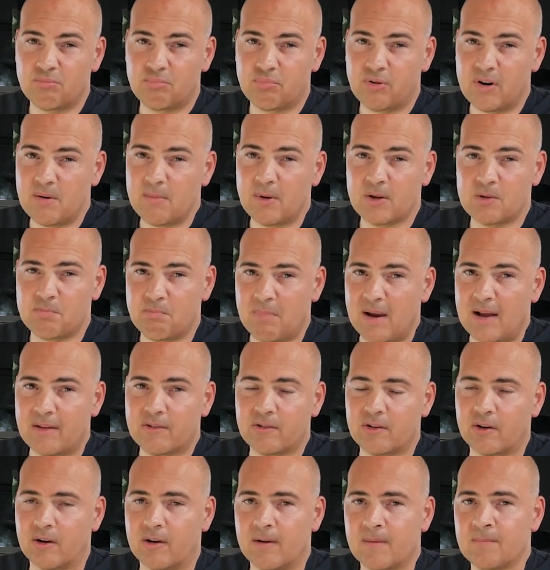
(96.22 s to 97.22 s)
pretty much
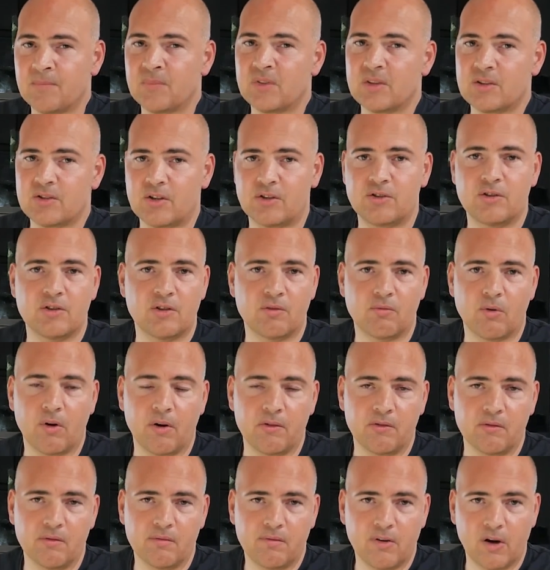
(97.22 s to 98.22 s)
better, such as the
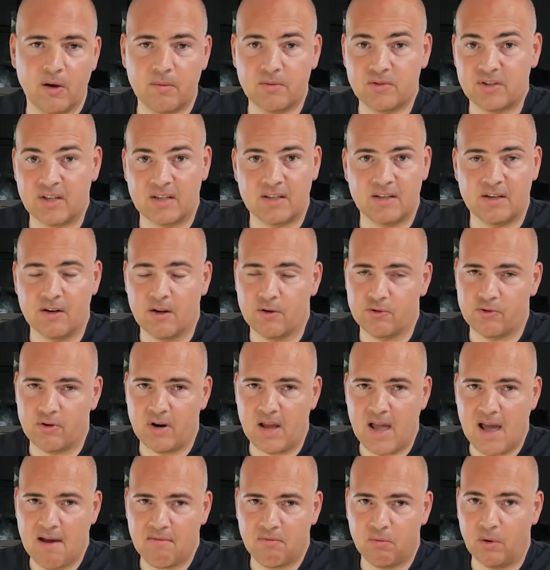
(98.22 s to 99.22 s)
Ryzen 5
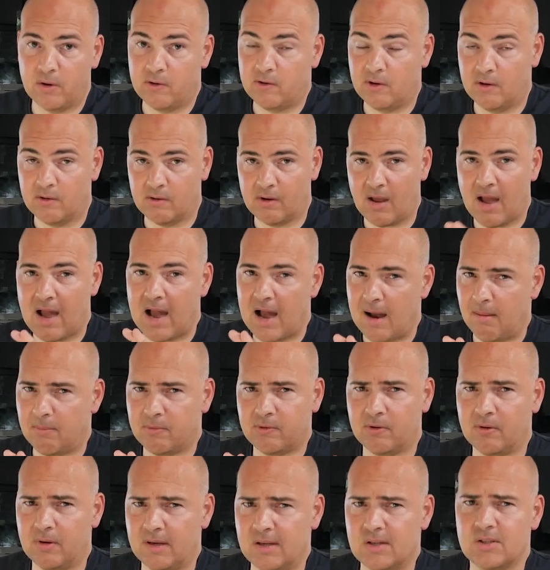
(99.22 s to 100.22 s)
1600AF, which is an
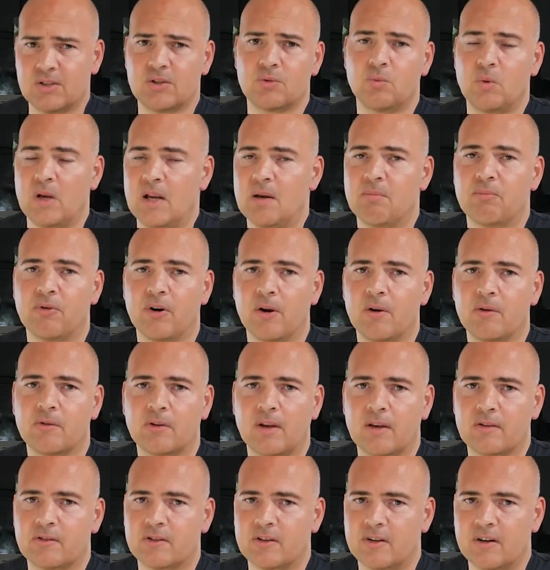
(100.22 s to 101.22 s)
absolutely sweet
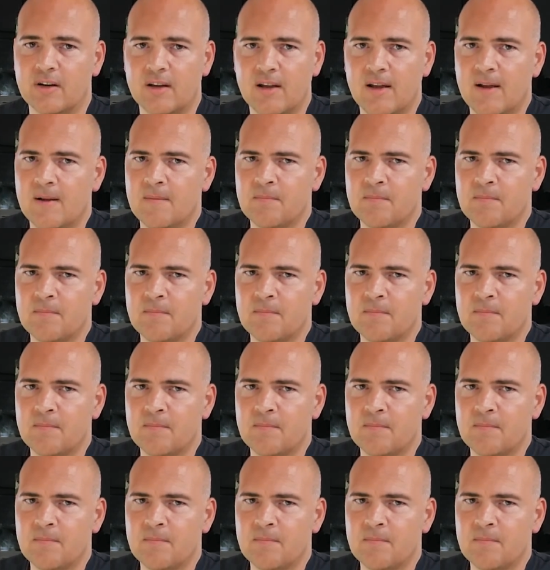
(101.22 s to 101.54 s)
processor.